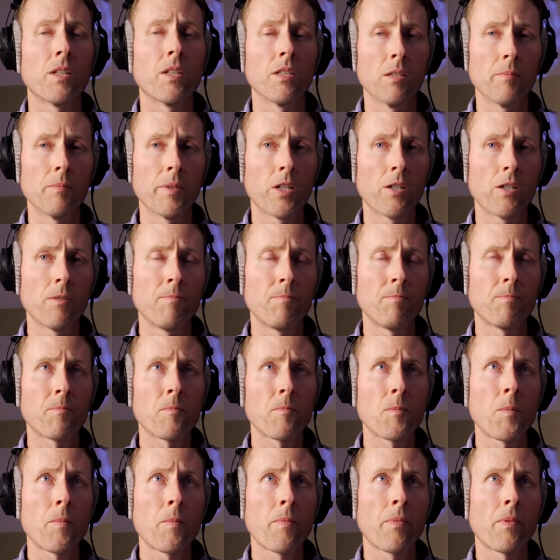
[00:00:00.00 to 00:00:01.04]
limiter,
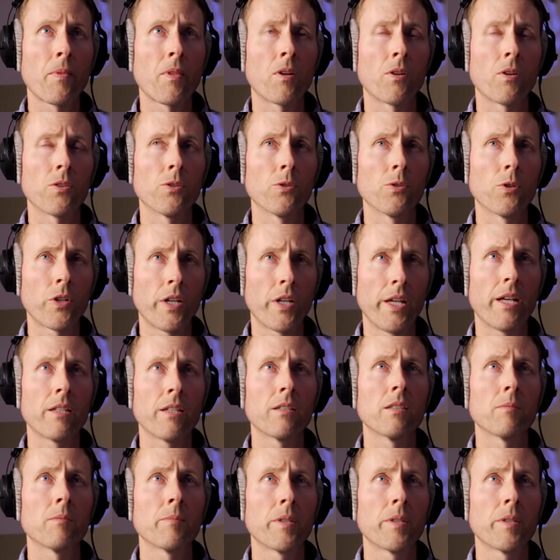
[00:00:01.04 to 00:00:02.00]
or the look-ahead